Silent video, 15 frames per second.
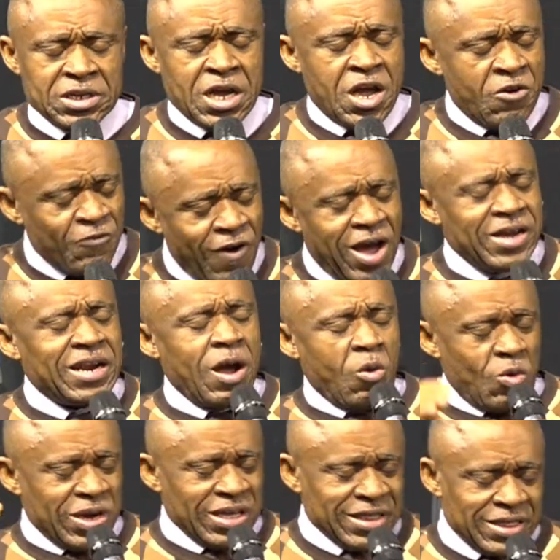Father,
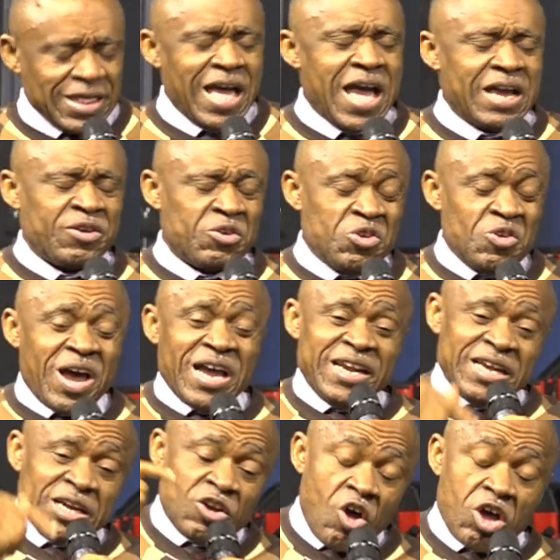we thank you. You are
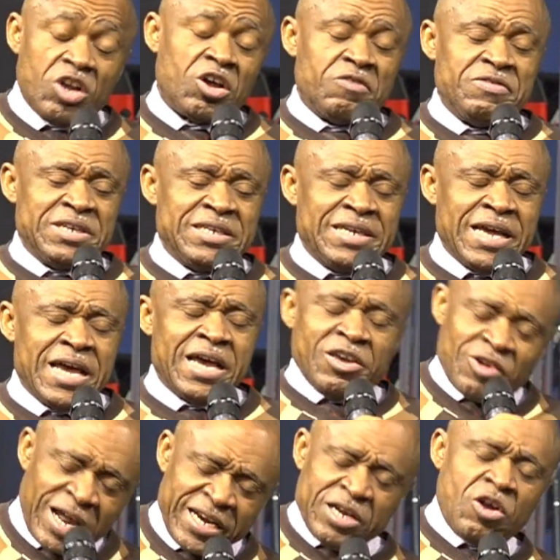the God of the day,
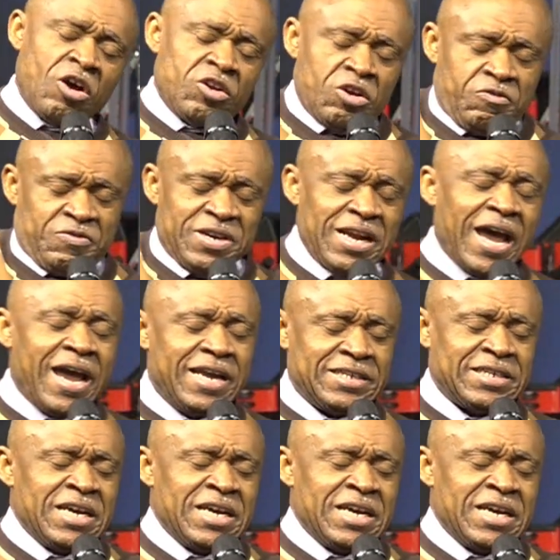you are the God of the night.